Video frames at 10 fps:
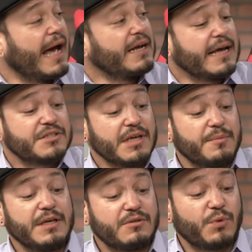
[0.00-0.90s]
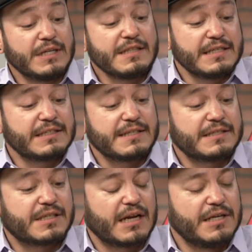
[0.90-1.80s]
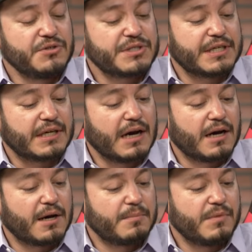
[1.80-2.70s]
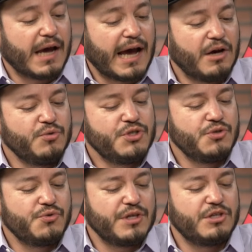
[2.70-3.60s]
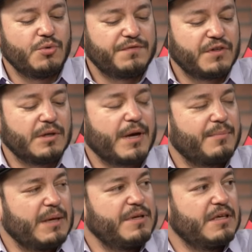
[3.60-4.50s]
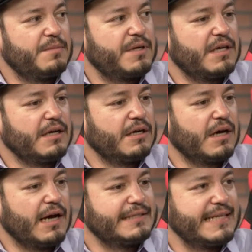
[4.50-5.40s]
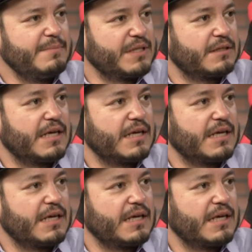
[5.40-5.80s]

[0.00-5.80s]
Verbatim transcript: I, actually, one of the things that I think is kind of interesting. Um, how do you think you would feel about maybe being a demon